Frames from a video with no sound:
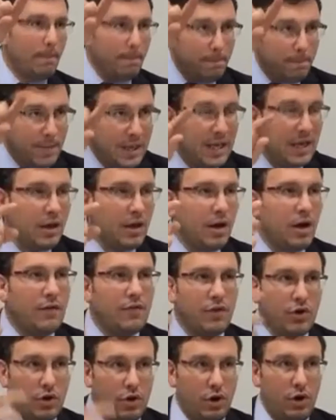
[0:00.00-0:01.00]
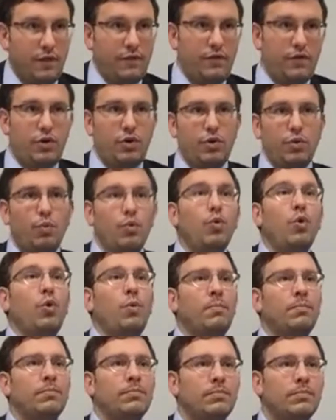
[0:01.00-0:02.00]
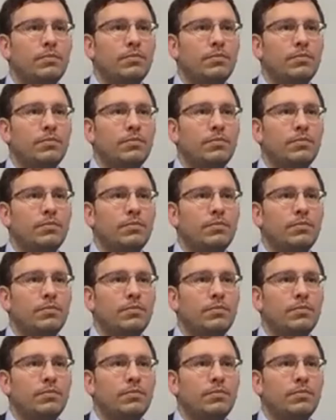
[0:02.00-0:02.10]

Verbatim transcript: being, of her womb,